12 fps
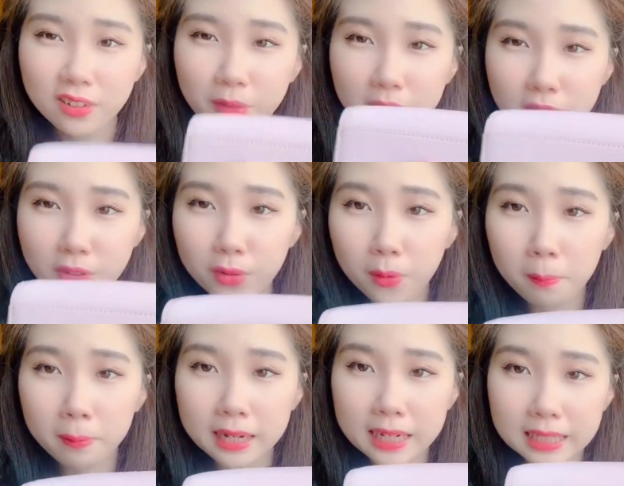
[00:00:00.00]
when you
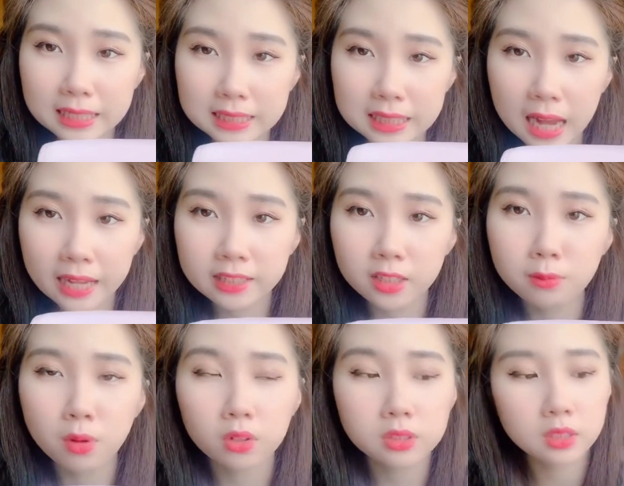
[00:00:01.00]
place item
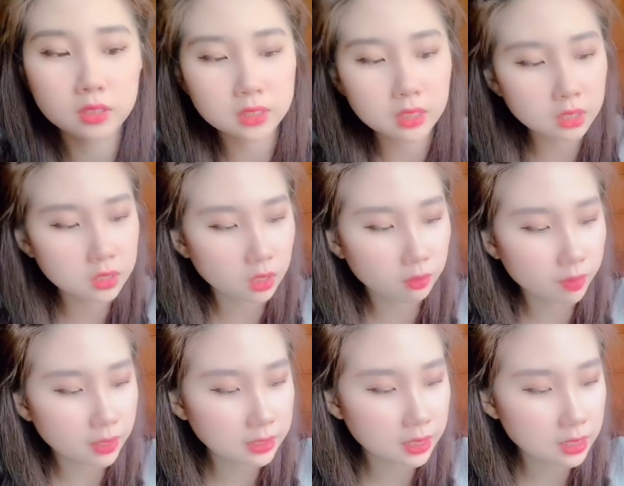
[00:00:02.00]
on dirty
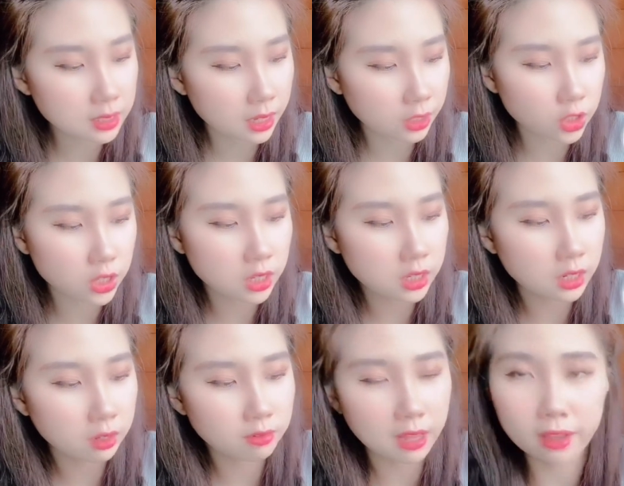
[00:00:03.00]
surfaces actually
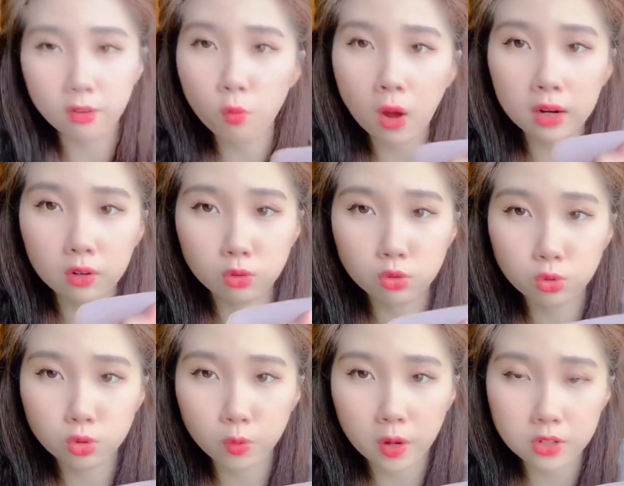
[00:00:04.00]
leave like one or two
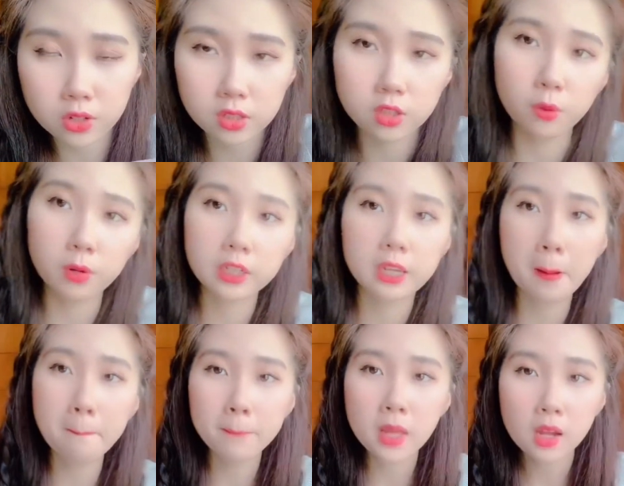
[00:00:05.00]
scratches over here
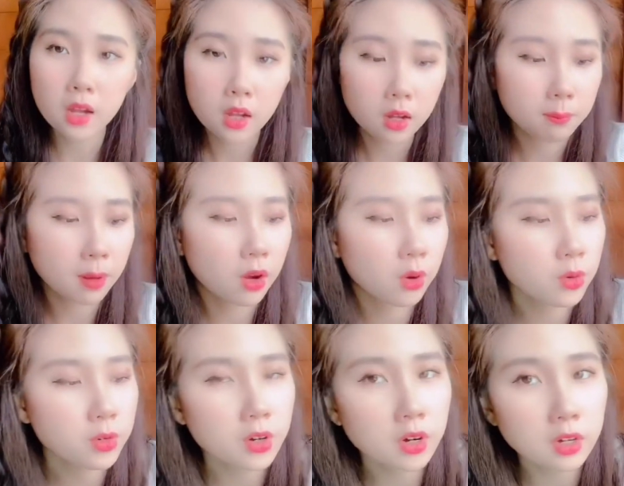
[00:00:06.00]
but
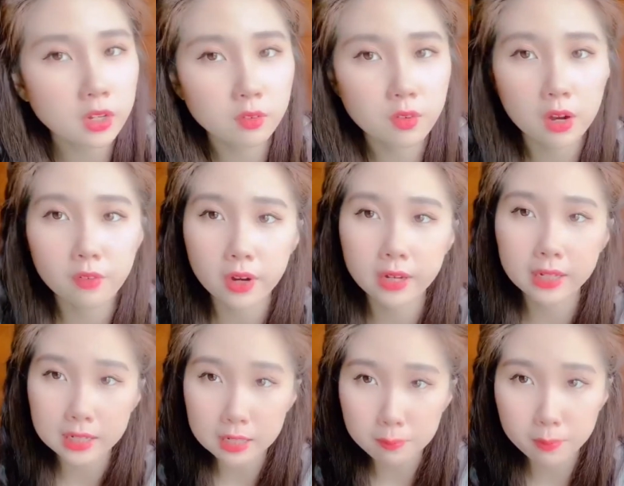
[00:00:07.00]
overall if you are a very
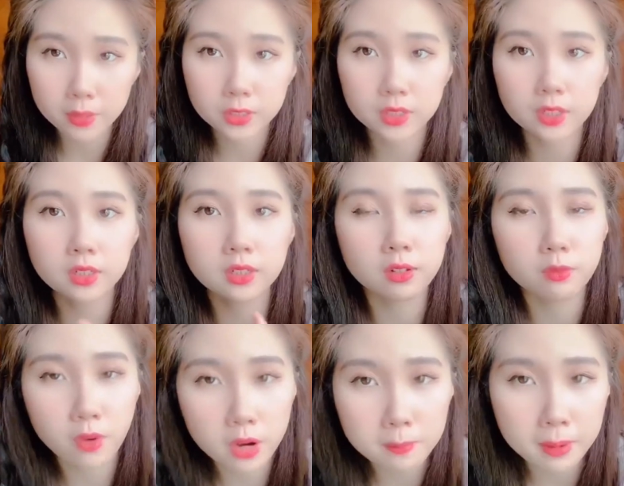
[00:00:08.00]
clean person and
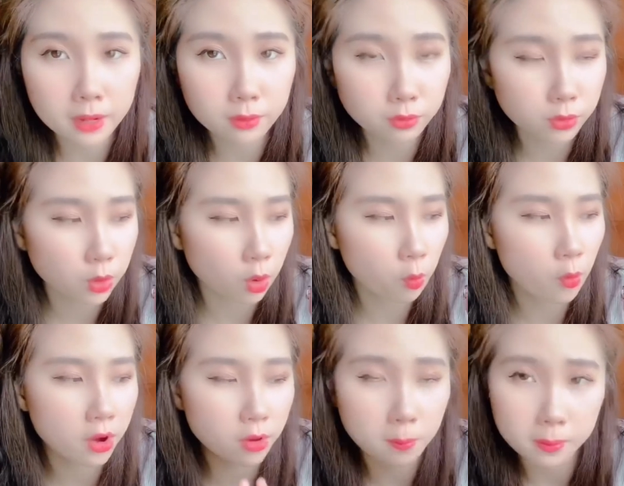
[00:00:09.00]
very mindful of
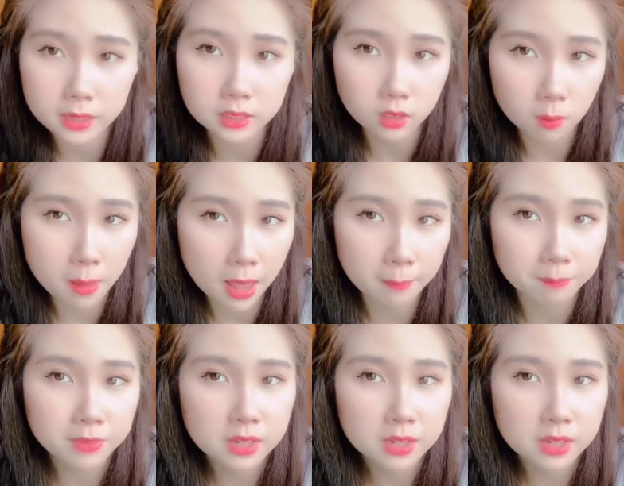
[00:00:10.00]
where you place your bag